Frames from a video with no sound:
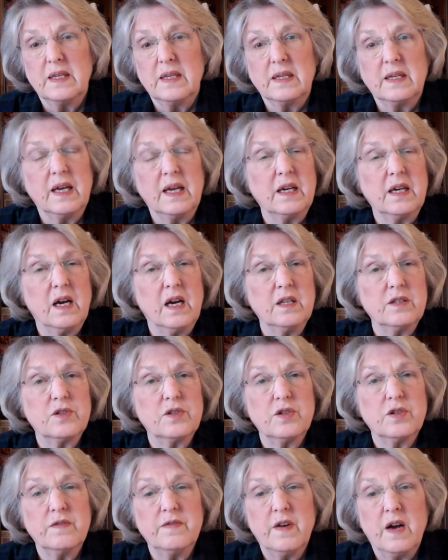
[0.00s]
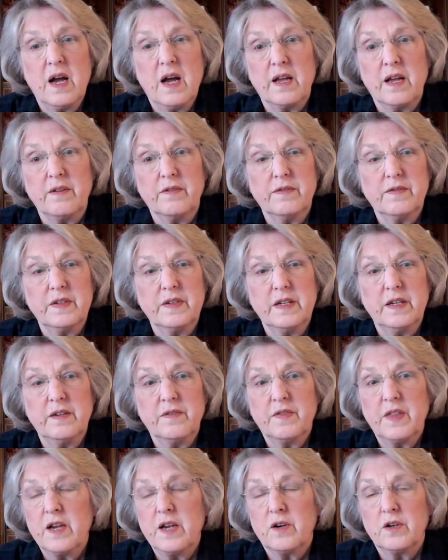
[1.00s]
cannot survive if
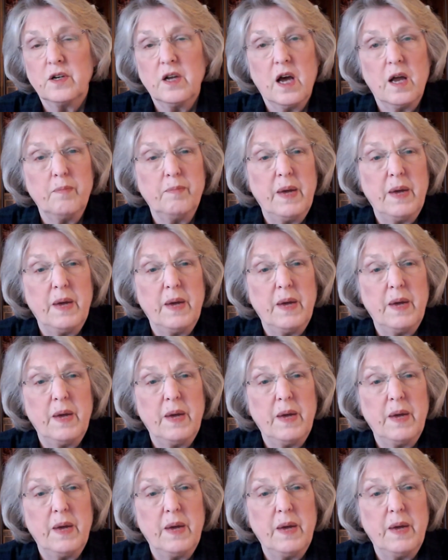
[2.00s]
they are not